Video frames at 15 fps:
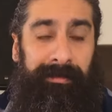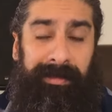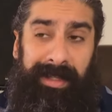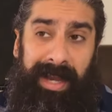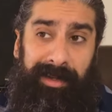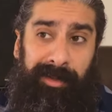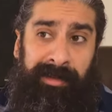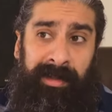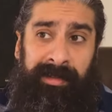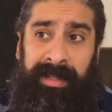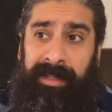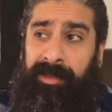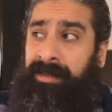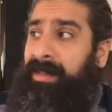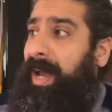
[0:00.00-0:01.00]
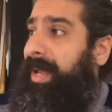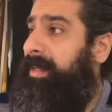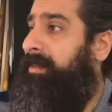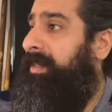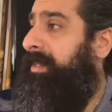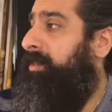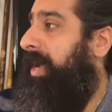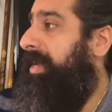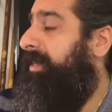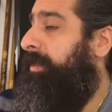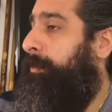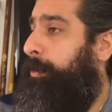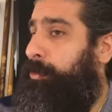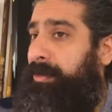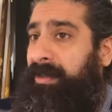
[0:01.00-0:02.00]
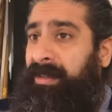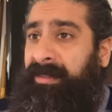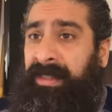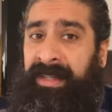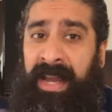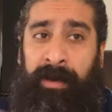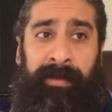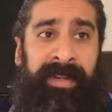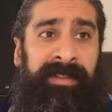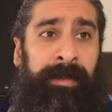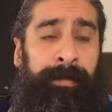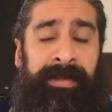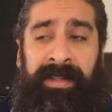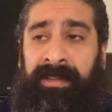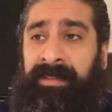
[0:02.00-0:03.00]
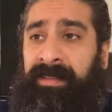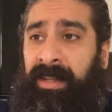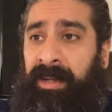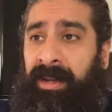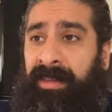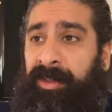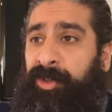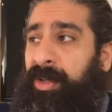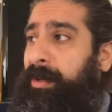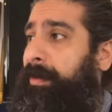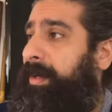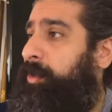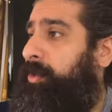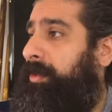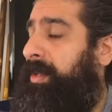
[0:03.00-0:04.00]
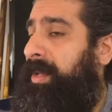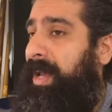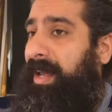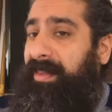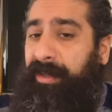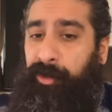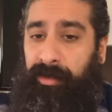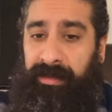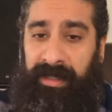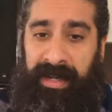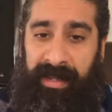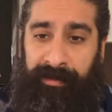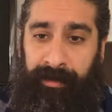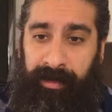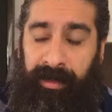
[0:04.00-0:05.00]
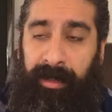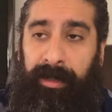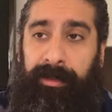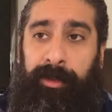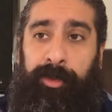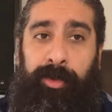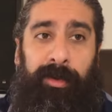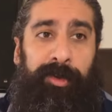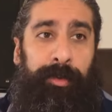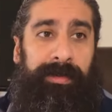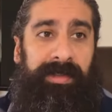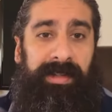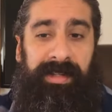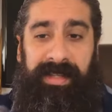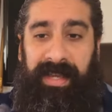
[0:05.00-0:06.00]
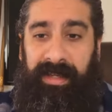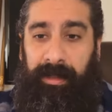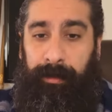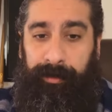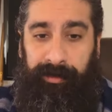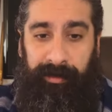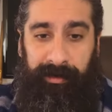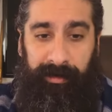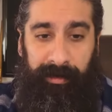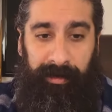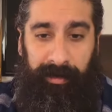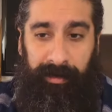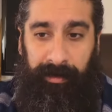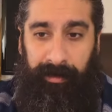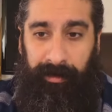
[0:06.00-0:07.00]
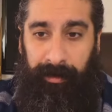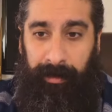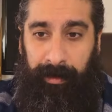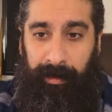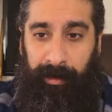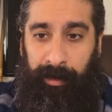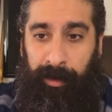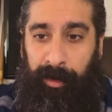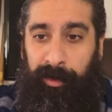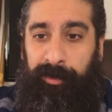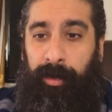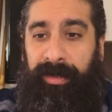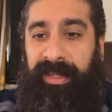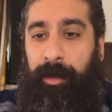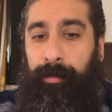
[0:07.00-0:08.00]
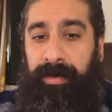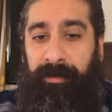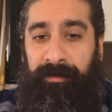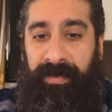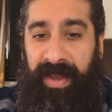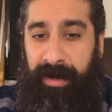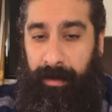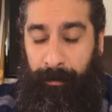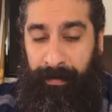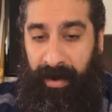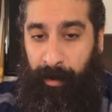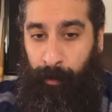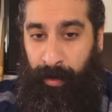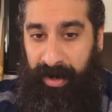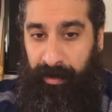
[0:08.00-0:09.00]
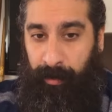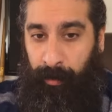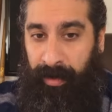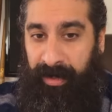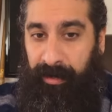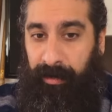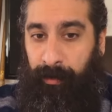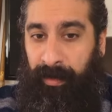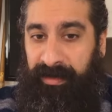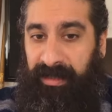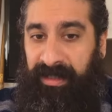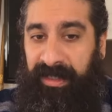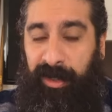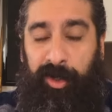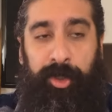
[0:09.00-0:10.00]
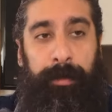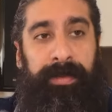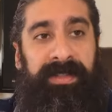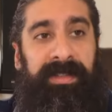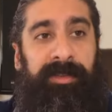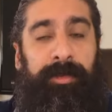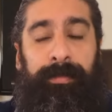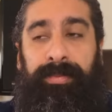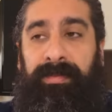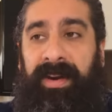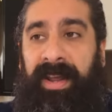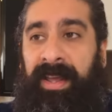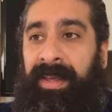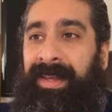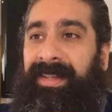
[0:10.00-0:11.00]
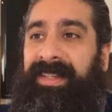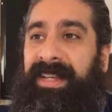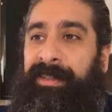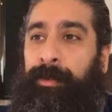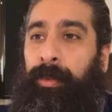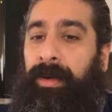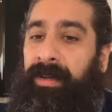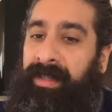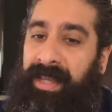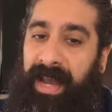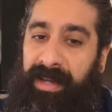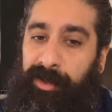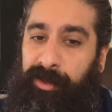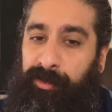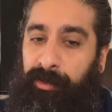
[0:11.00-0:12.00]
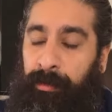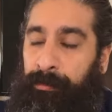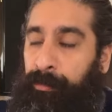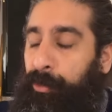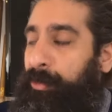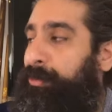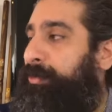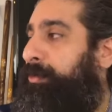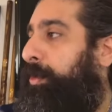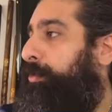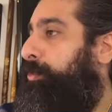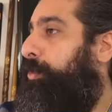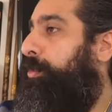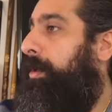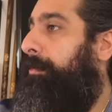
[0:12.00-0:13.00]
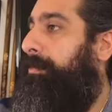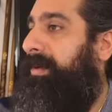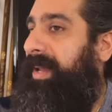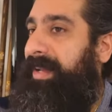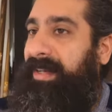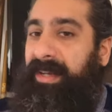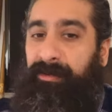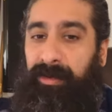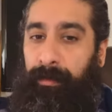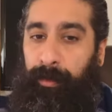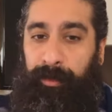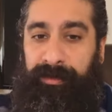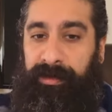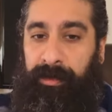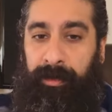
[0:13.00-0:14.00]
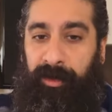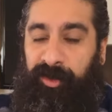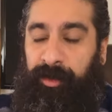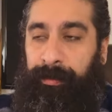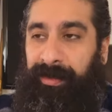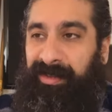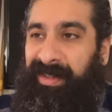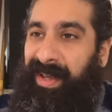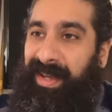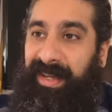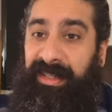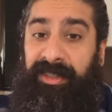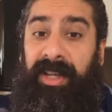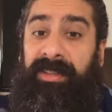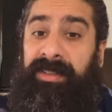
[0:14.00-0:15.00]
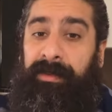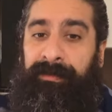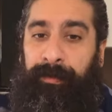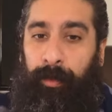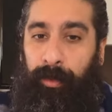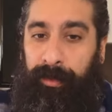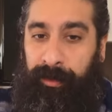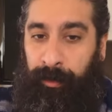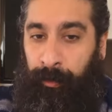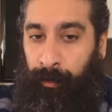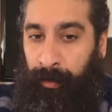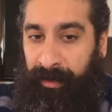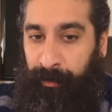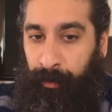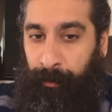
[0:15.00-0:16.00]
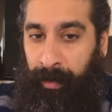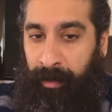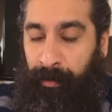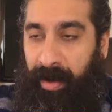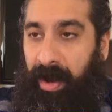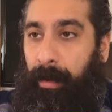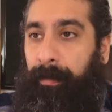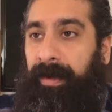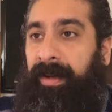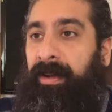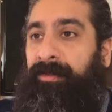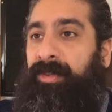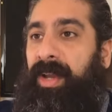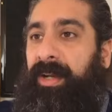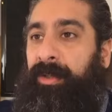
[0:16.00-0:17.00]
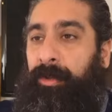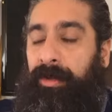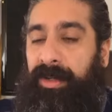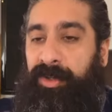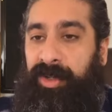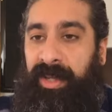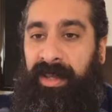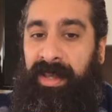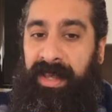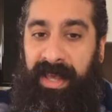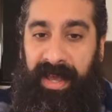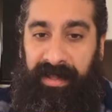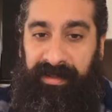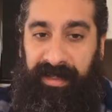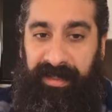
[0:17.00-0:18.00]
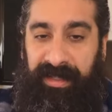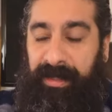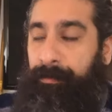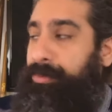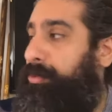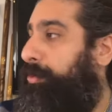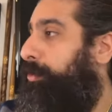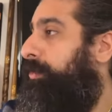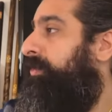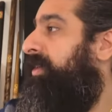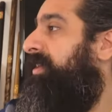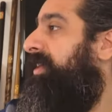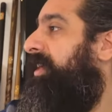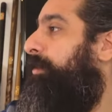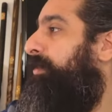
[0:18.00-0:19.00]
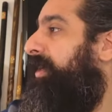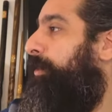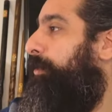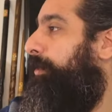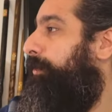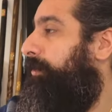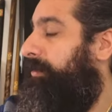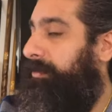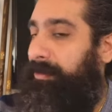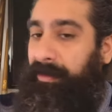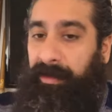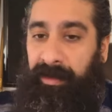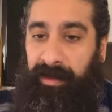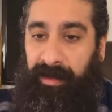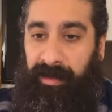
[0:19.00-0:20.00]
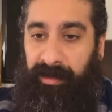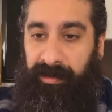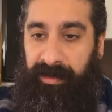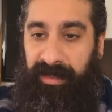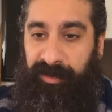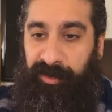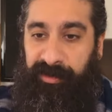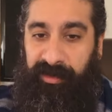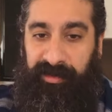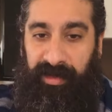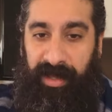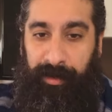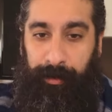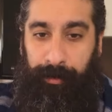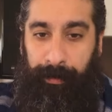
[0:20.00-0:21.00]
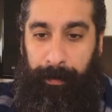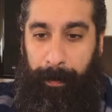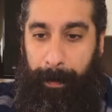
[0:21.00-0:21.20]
Yah just died. They died in the wilderness, and Yah raised up another generation, and they took the land, the Joshuas and the Calebs. So it can prevent, but when the leadership is into prayer, guess what? Yah just removes those who complain. He removes the gossipers. He does it for you when we're humble enough to acknowledge it, and then he prunes, and then it regrows. That's just a cycle.